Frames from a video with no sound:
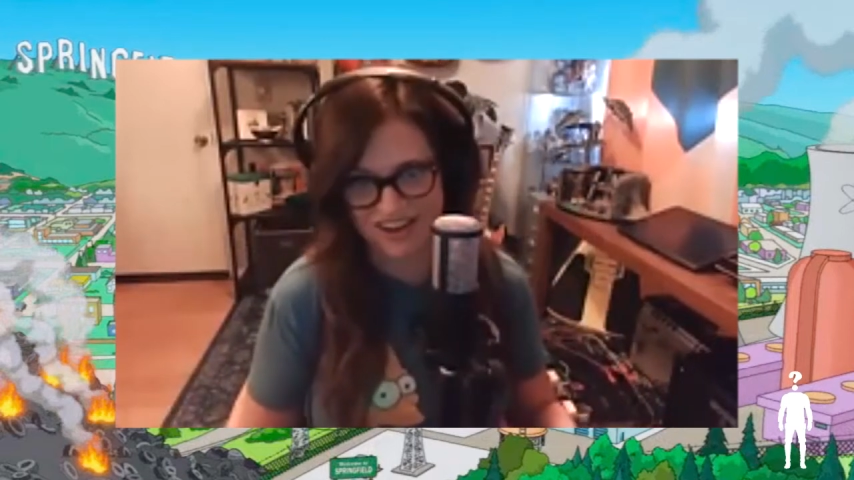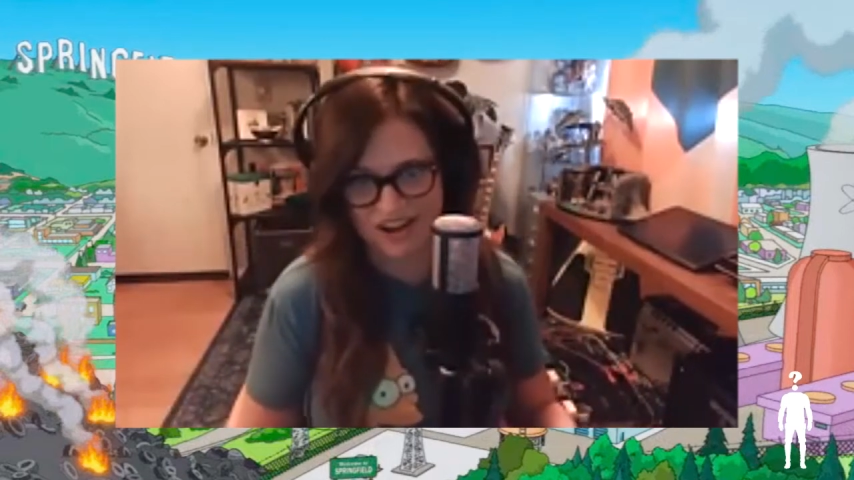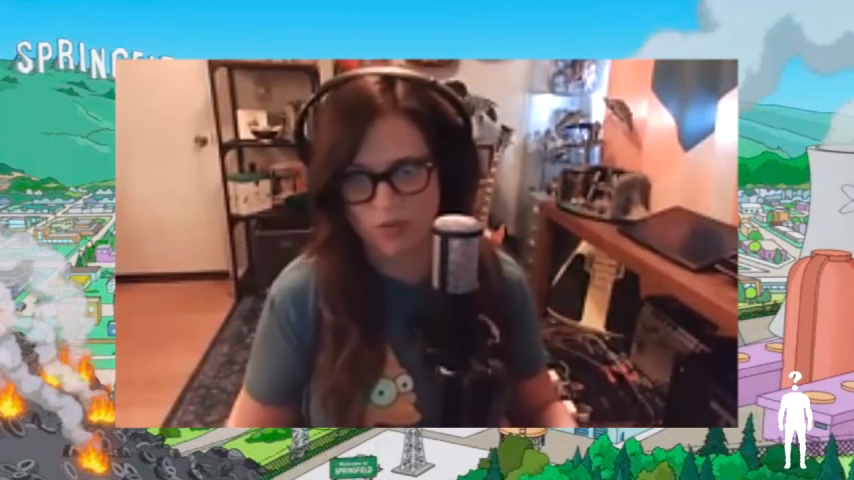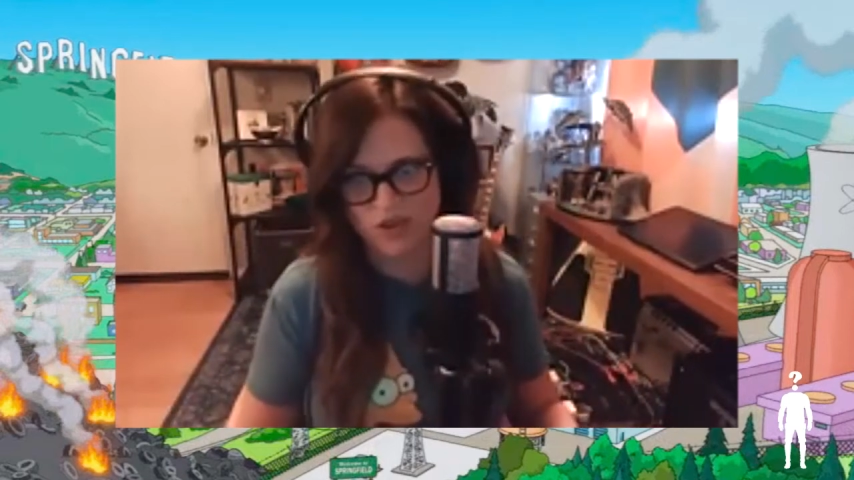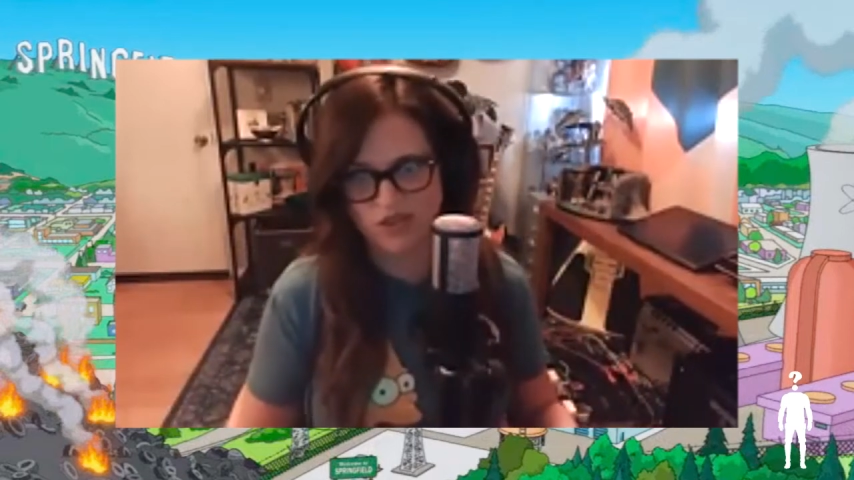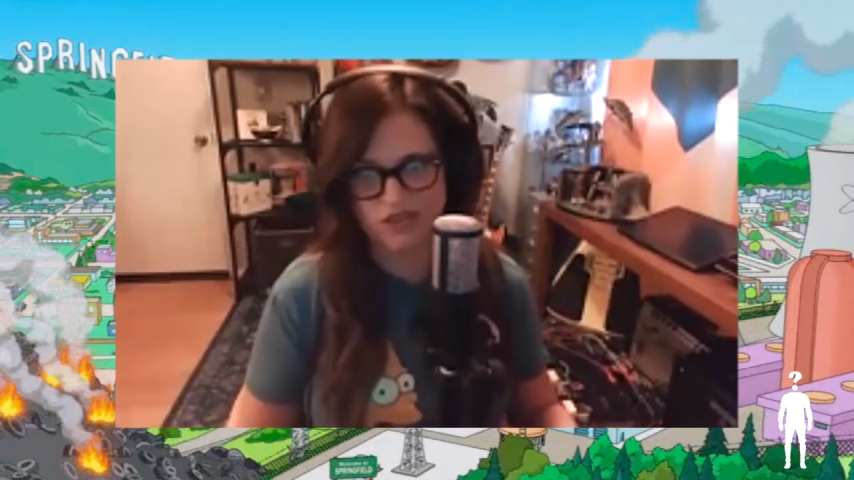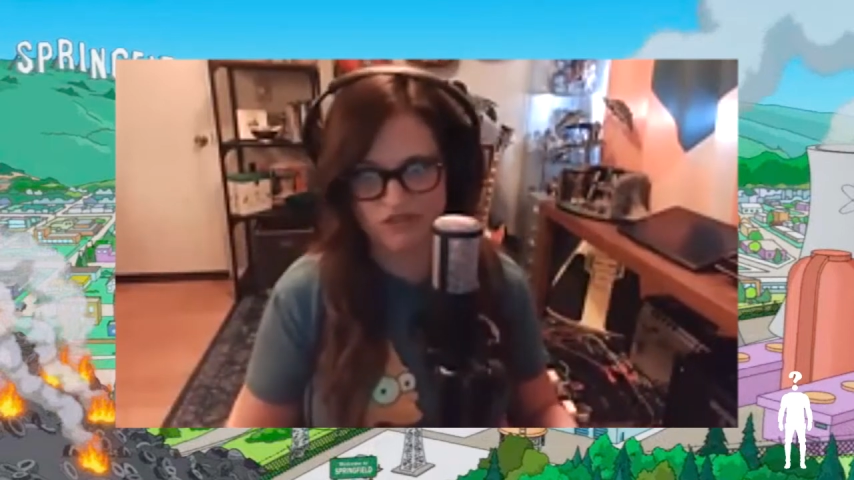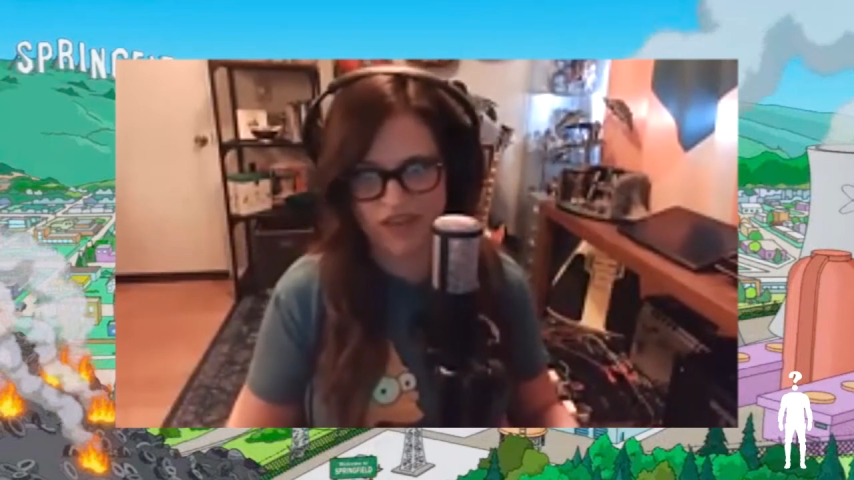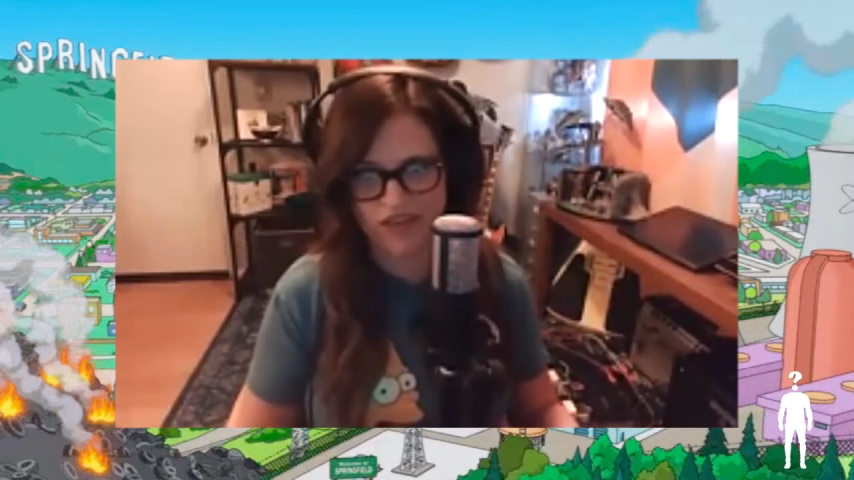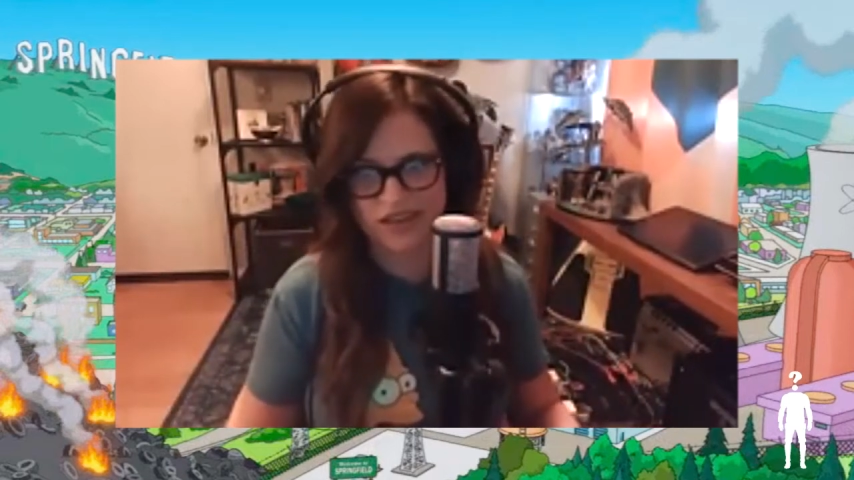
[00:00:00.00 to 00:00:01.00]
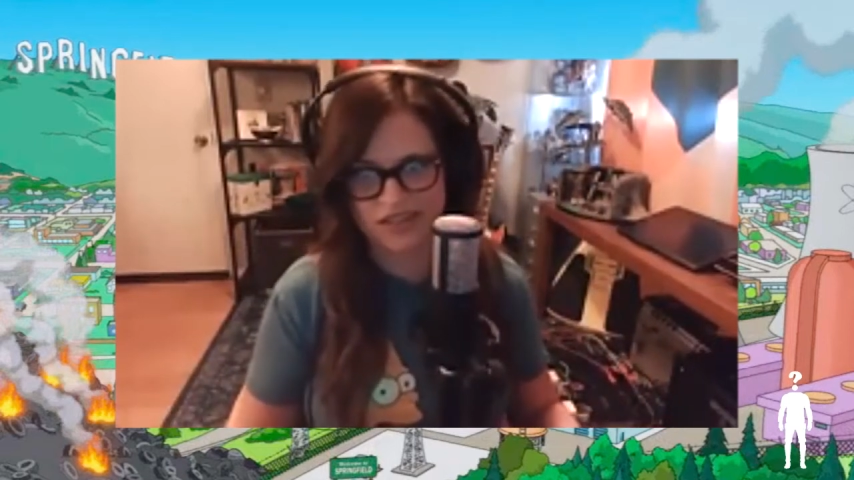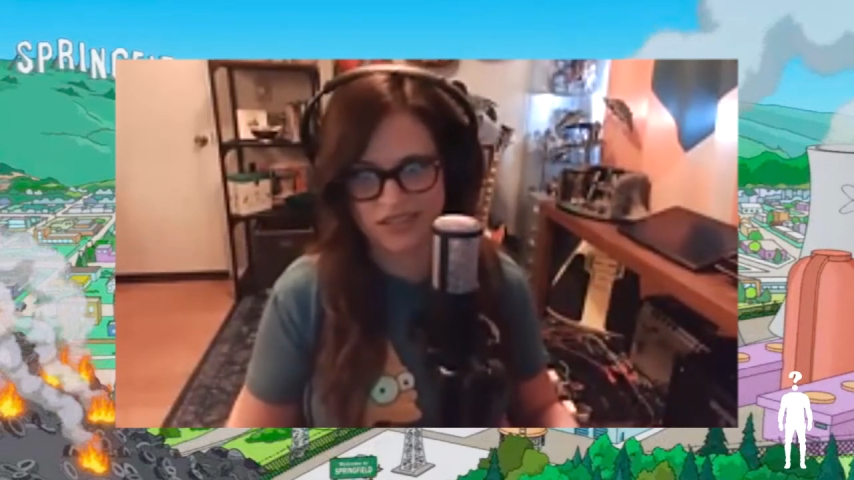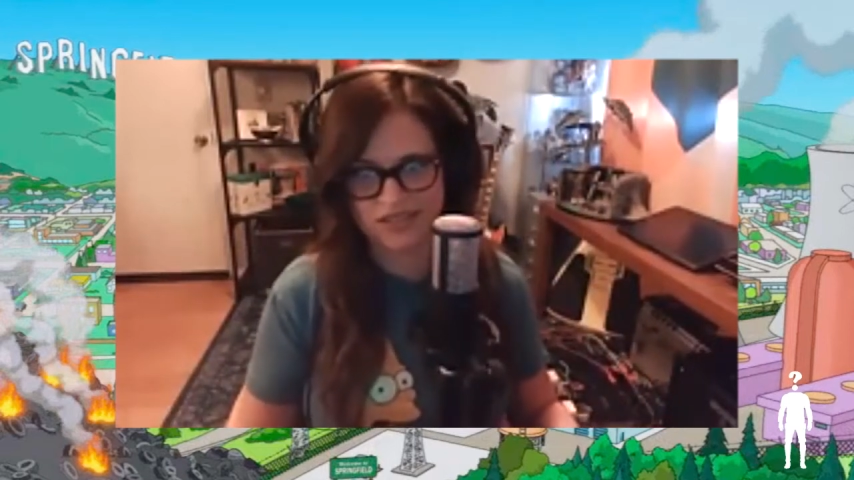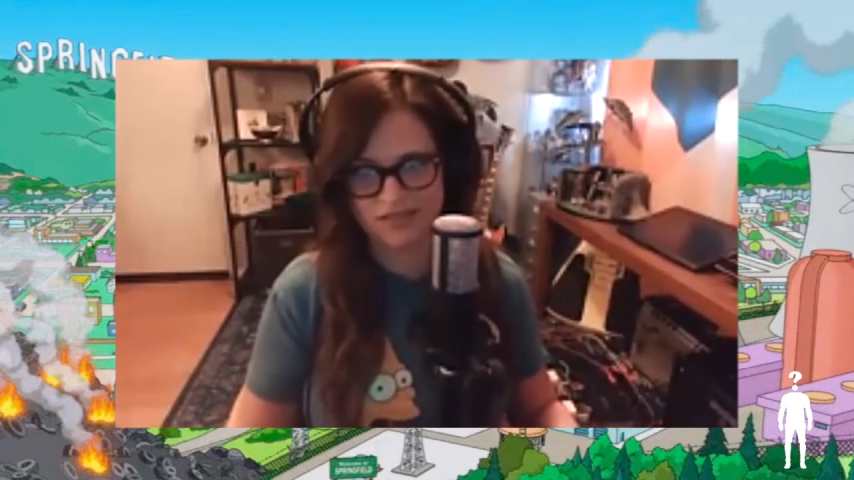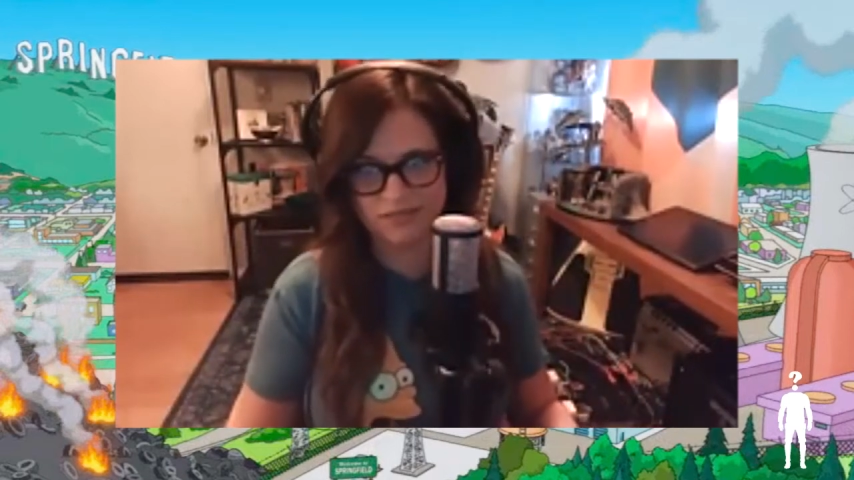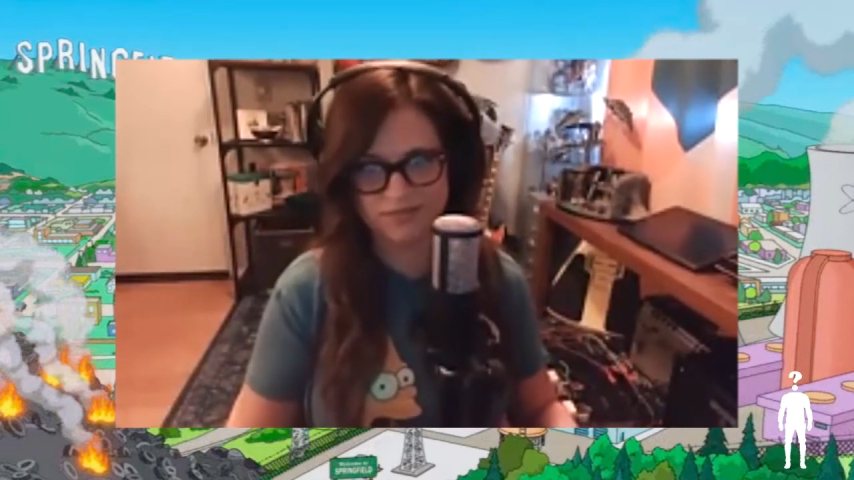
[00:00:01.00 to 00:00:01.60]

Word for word: you know, worse for the fans.